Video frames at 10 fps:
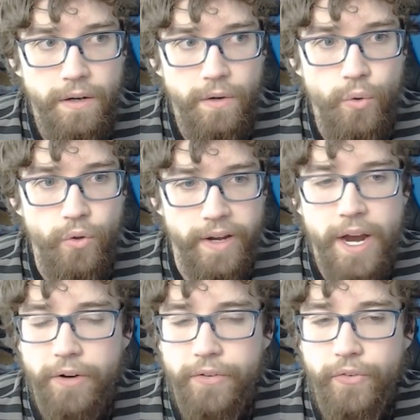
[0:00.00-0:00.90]
who the
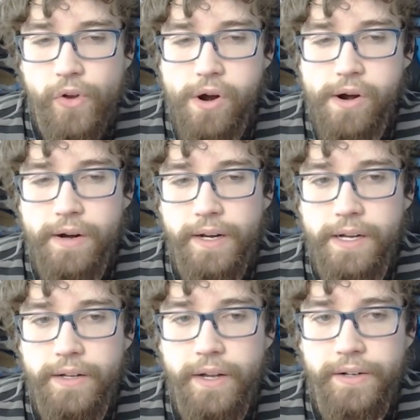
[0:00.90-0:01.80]
characters are
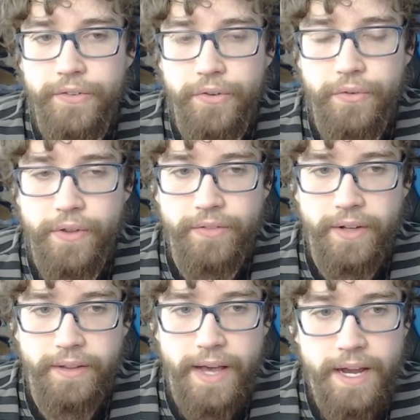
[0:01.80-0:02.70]
and, and, certain things
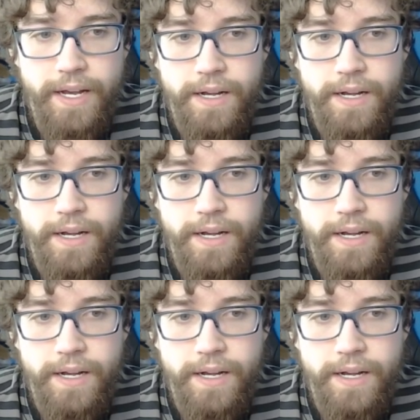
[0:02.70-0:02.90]
like that.